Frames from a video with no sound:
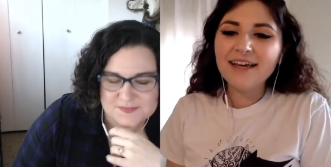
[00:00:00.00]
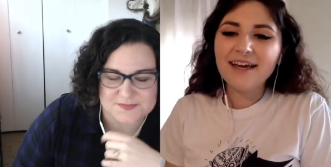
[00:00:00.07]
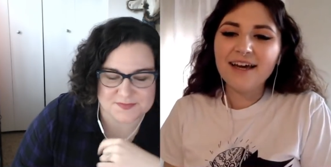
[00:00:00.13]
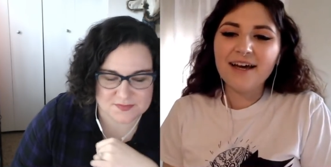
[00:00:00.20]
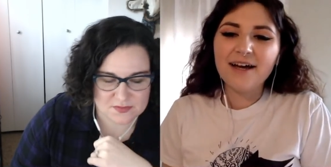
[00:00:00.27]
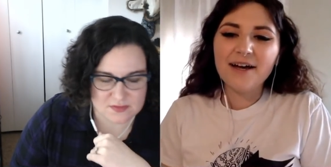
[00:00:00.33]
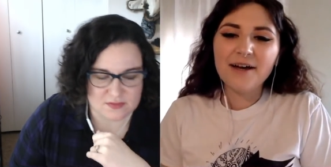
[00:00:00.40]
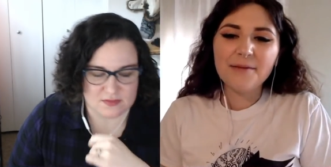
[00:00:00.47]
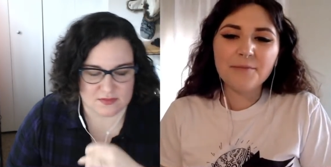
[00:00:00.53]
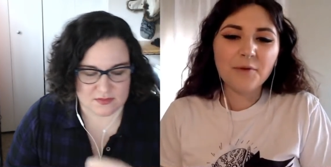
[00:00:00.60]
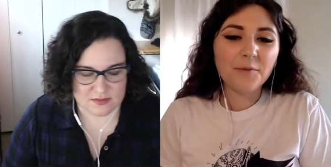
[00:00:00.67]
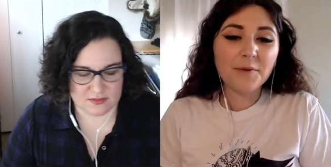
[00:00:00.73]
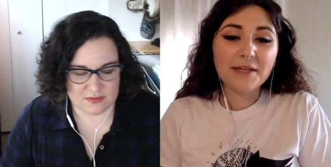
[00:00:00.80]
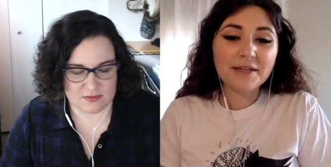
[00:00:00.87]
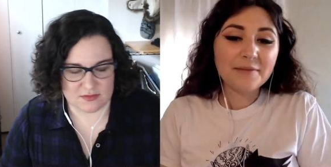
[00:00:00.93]
Speaker 1: where
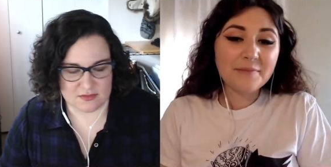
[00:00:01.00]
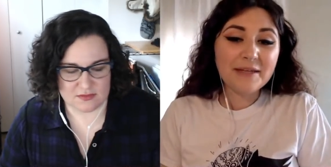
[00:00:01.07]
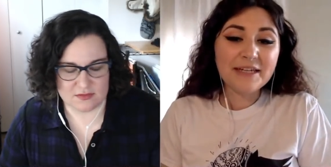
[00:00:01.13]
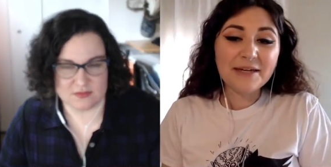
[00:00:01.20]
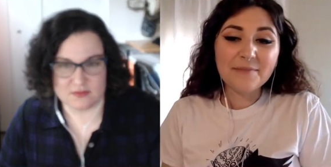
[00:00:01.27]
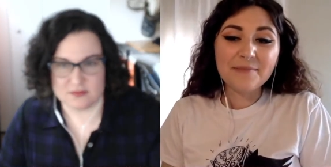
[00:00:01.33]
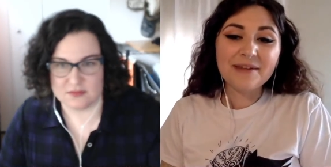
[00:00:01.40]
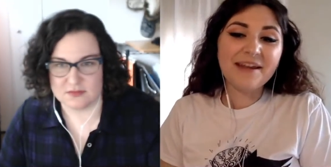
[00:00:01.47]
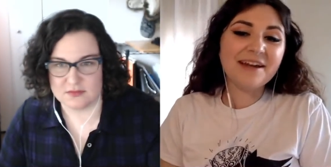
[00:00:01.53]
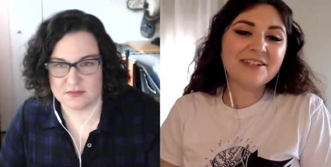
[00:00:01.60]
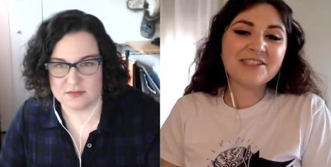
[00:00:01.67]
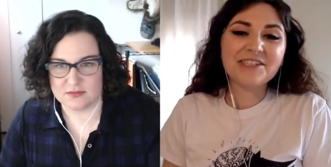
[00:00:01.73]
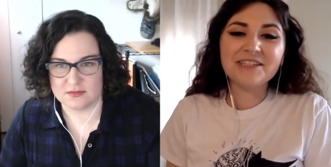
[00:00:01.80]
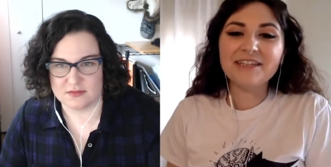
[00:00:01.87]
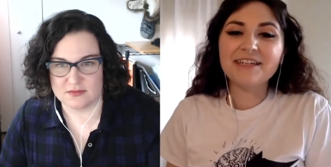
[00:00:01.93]
we can meet up and
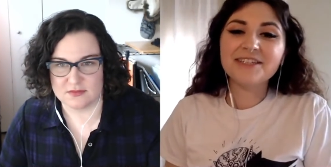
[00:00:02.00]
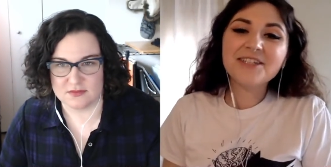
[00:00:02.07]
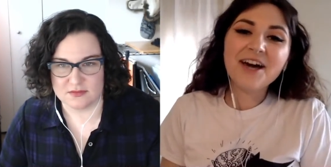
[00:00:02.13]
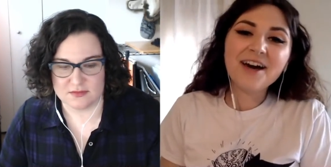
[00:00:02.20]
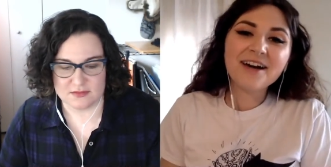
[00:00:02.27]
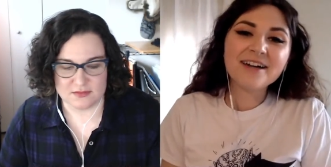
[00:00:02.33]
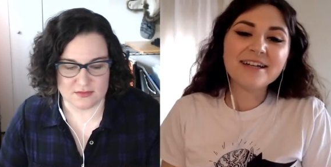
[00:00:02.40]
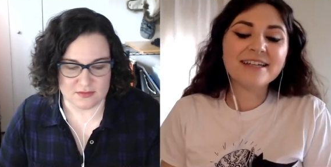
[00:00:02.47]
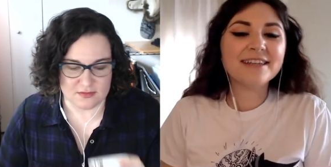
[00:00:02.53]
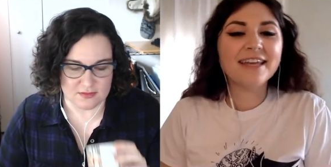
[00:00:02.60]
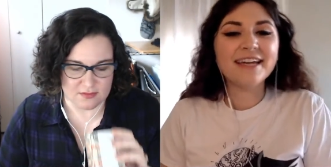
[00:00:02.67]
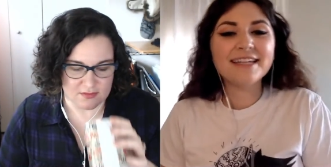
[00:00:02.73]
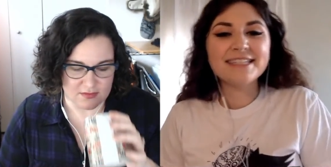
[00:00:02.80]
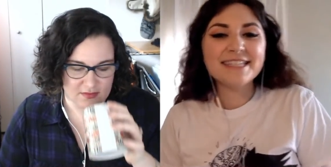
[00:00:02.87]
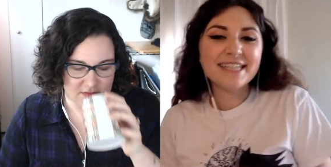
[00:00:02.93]
actually like talk and
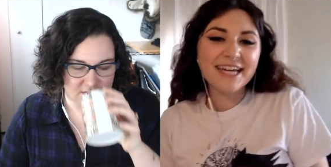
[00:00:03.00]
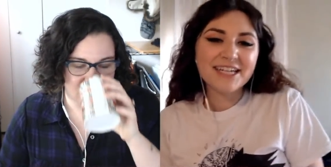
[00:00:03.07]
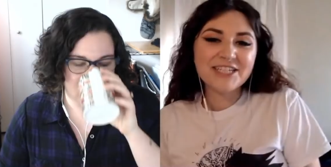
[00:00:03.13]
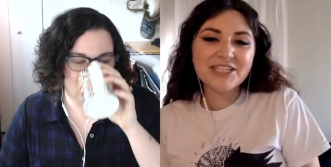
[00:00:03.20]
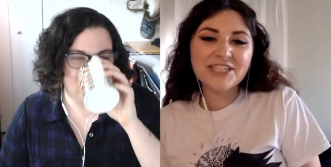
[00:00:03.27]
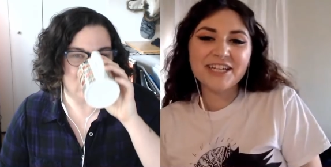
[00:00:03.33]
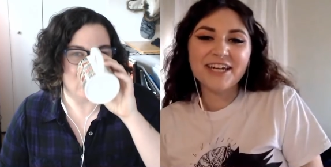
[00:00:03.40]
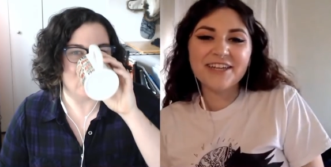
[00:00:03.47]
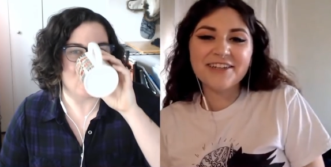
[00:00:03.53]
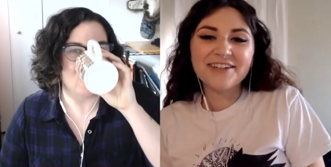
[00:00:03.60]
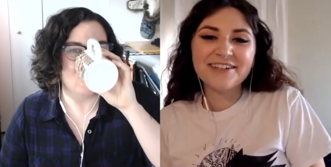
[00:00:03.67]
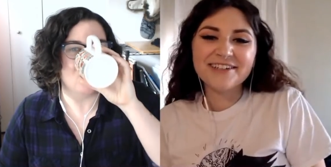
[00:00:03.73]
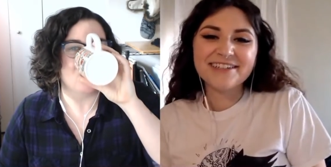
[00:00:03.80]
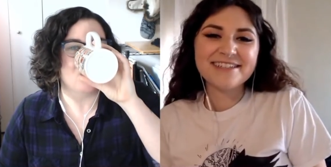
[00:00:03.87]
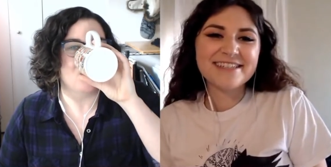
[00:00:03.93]
like sketch together,
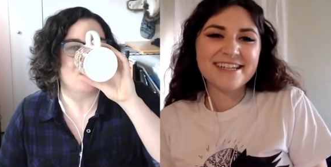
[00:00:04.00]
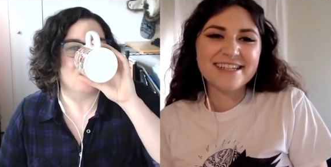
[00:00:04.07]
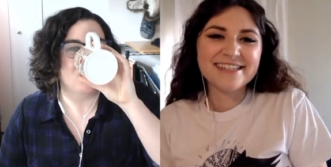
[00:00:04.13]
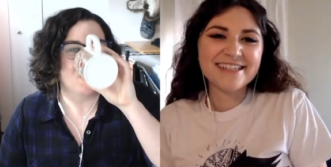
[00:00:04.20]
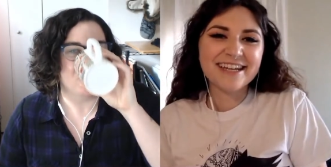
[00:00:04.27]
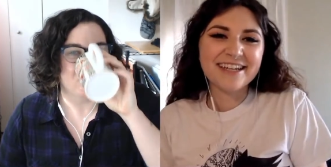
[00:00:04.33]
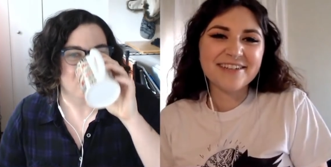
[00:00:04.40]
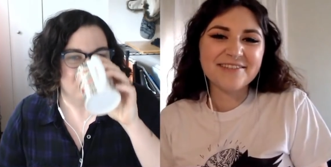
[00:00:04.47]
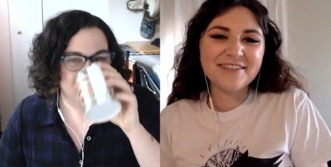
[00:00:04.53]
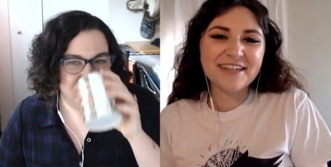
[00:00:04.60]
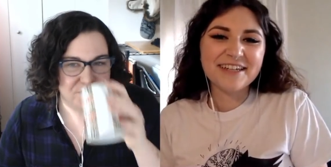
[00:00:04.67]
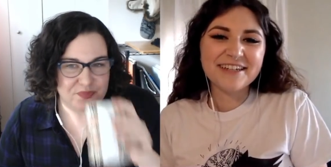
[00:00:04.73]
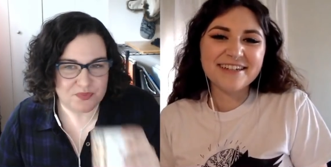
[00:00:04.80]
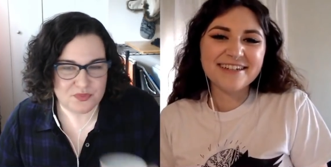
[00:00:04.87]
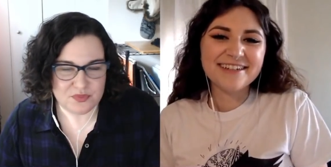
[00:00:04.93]
because that's kind of
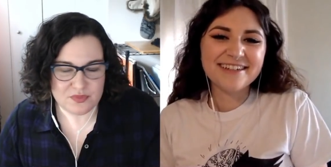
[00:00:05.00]
like,